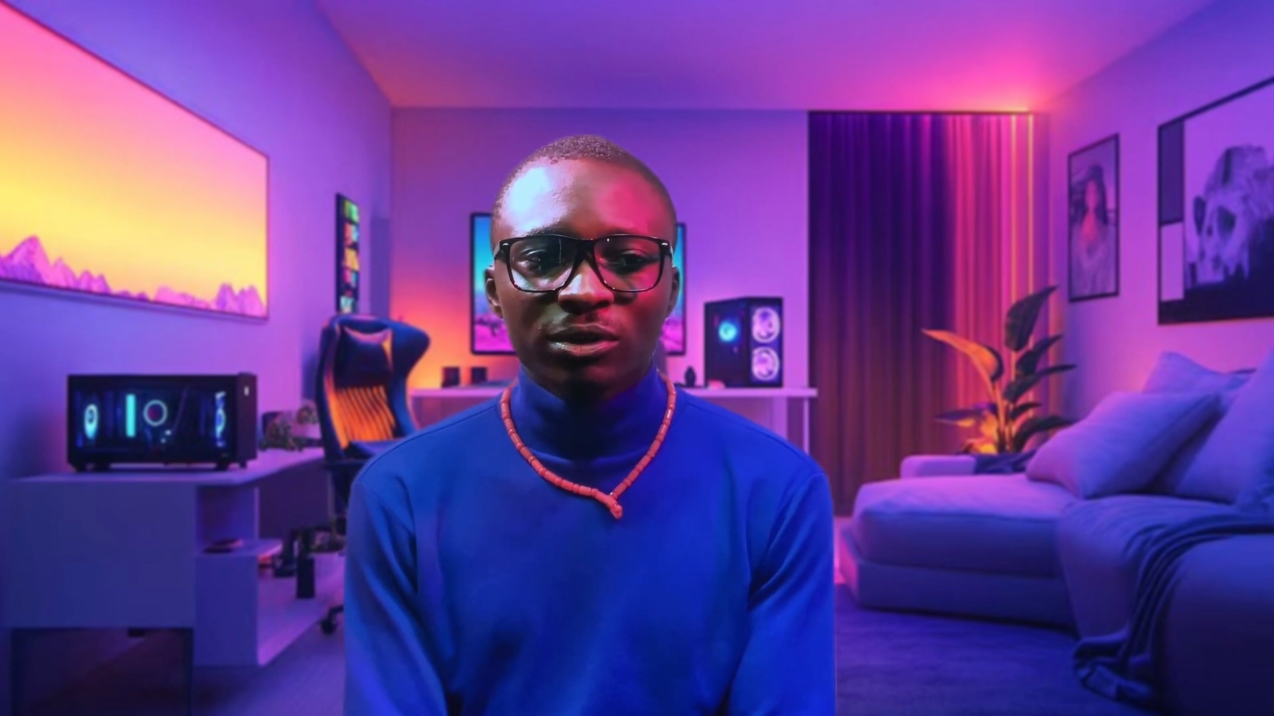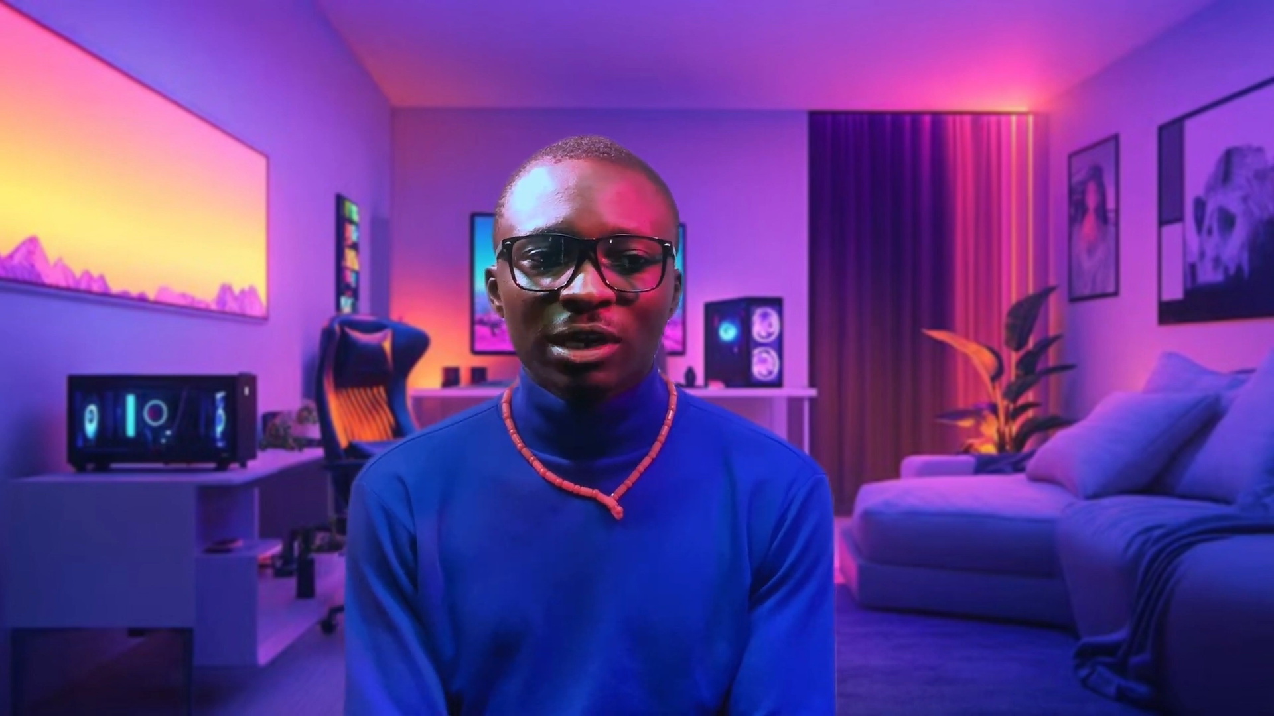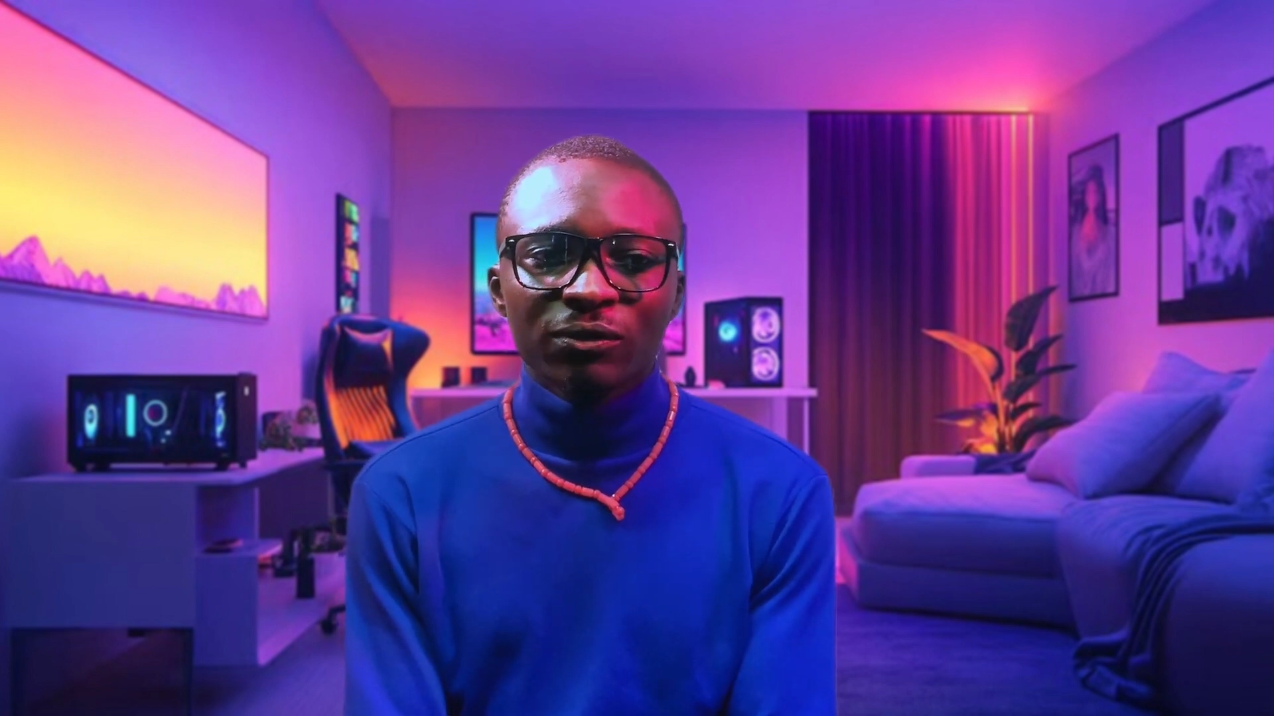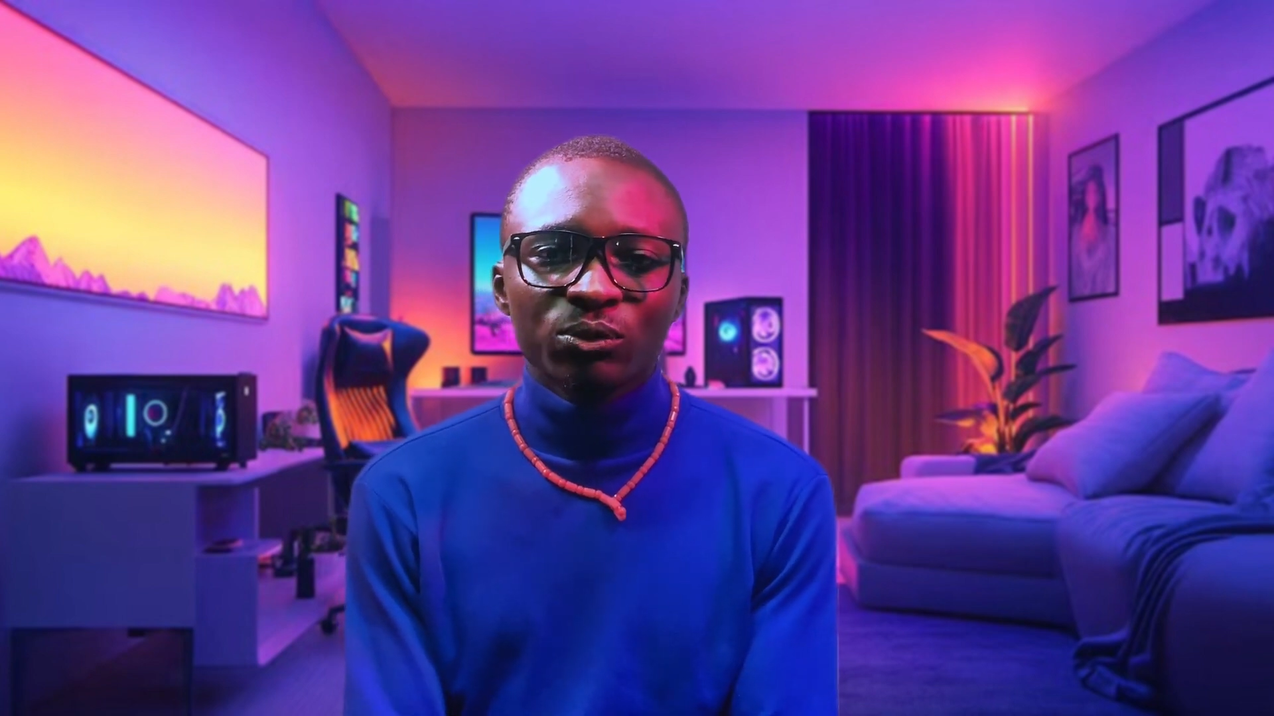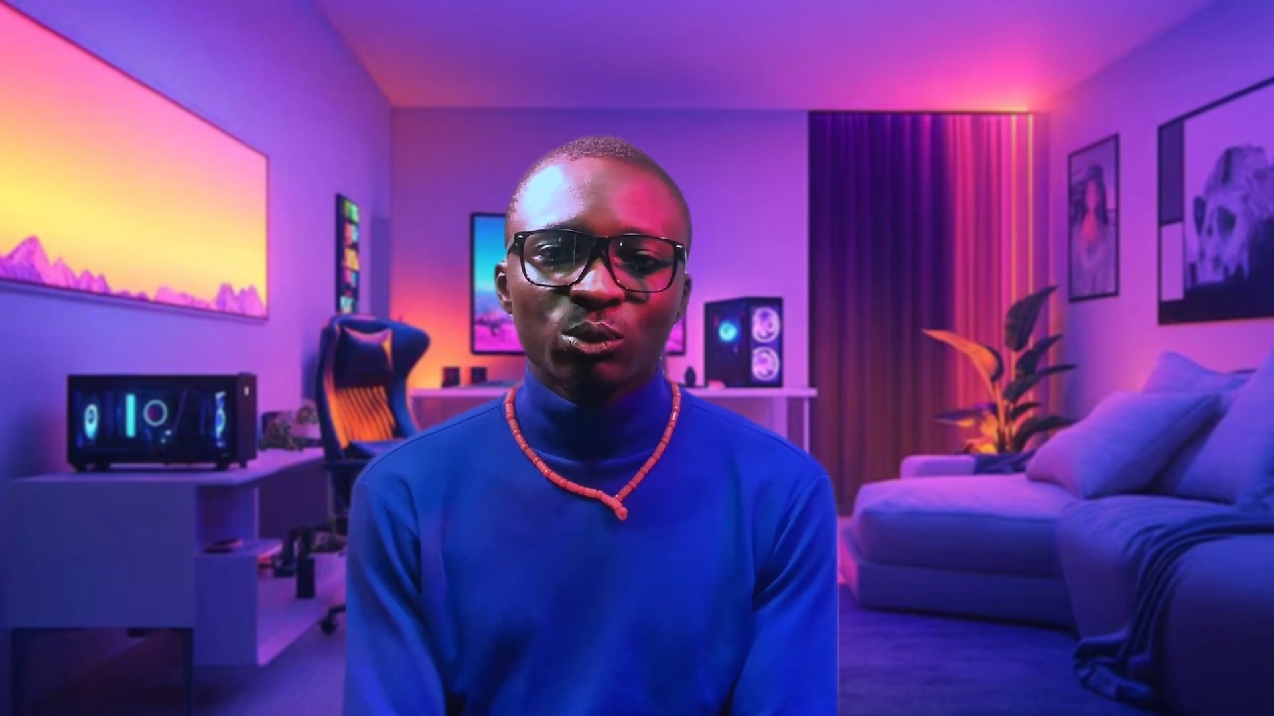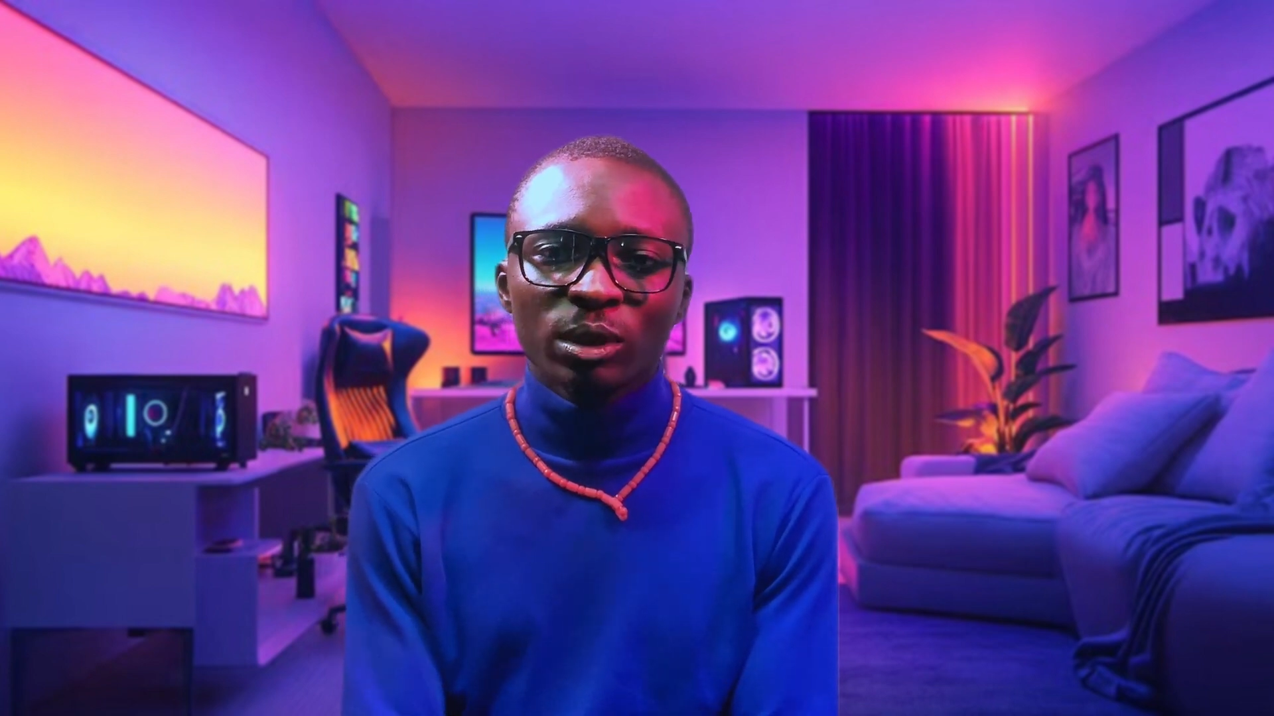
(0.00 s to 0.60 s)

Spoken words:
you have to